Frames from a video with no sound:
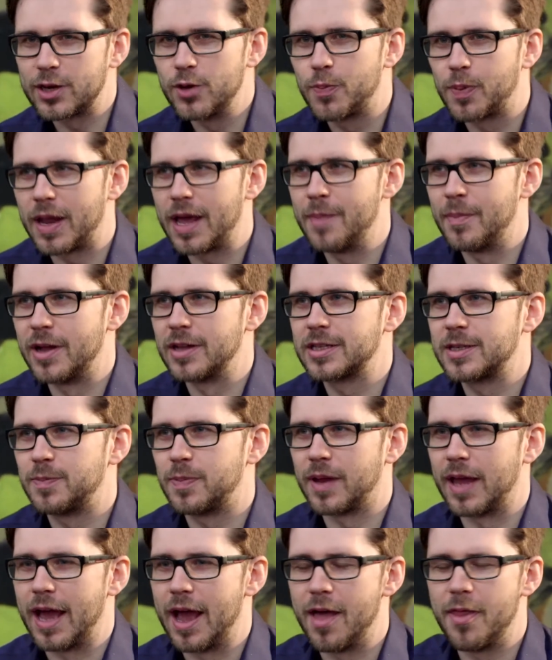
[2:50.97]
player
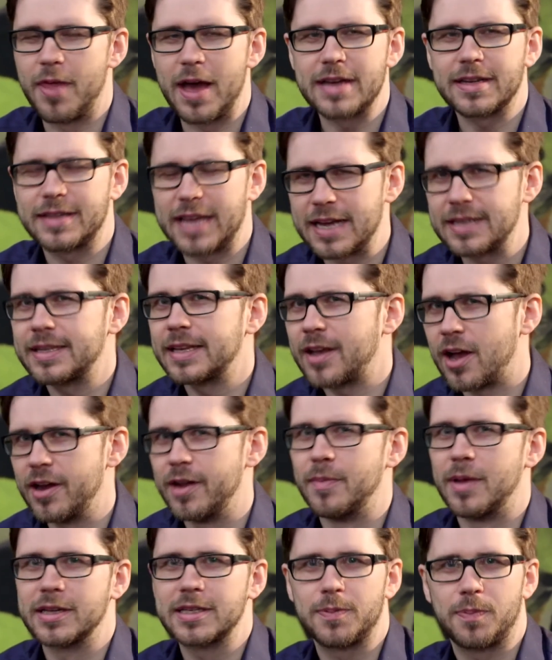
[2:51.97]
multiplayer. That's the kind
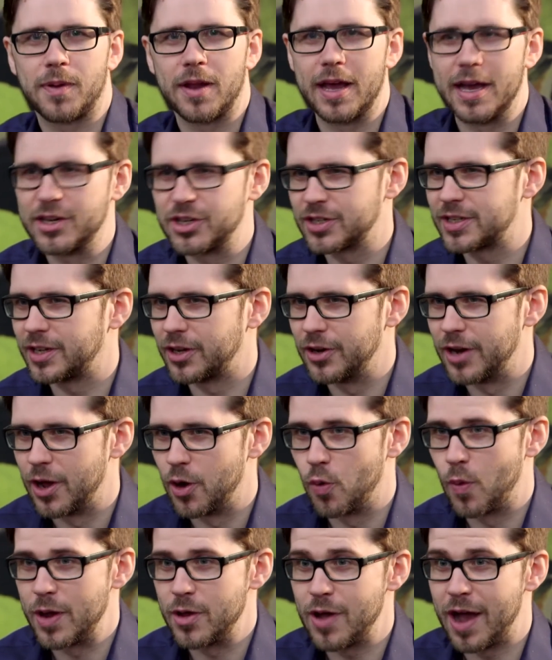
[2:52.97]
of multiplayer, just so you
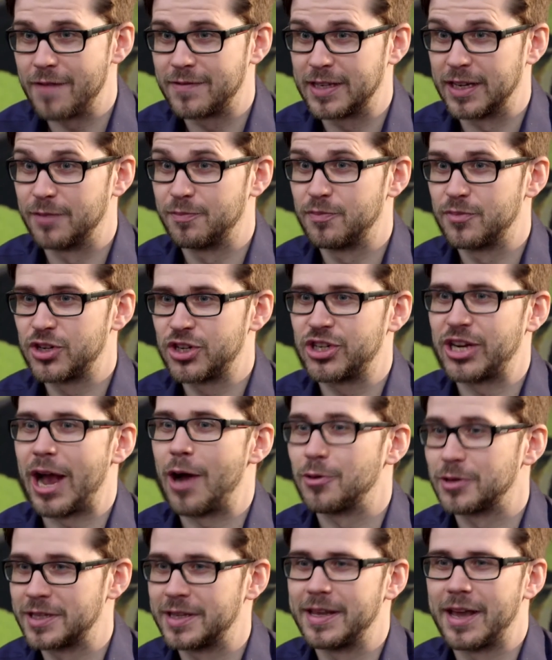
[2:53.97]
know, where you have to
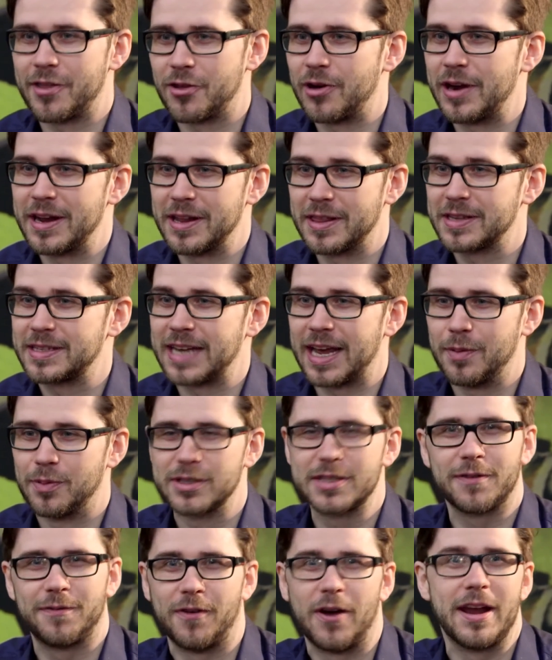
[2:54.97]
shout to the other end of the table
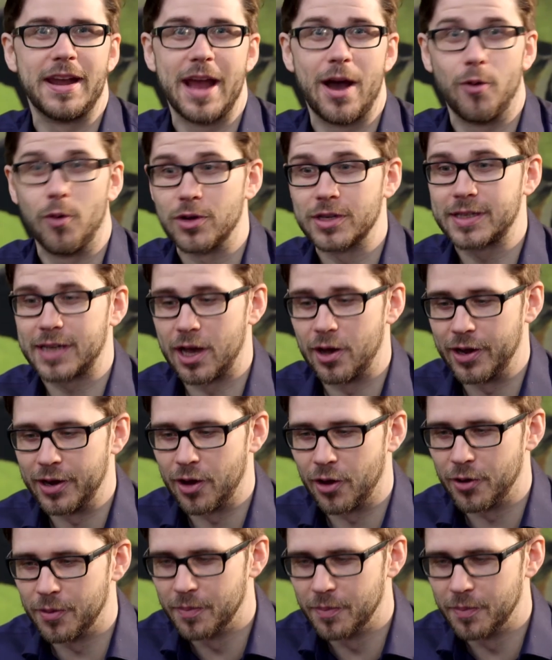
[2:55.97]
to find out what's going on.